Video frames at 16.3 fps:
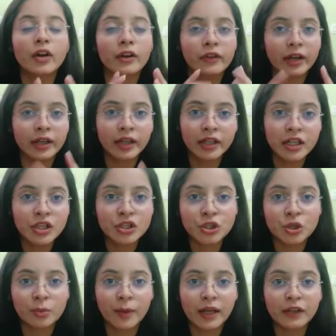written
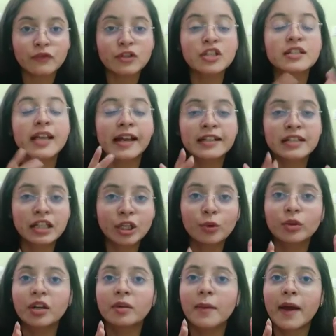instrument which is
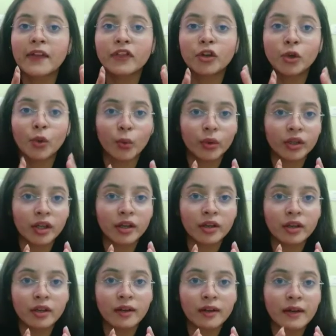executed by the donor,
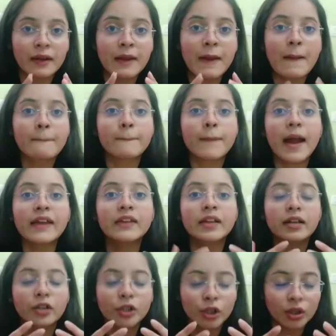by
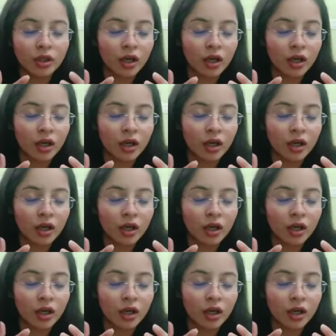the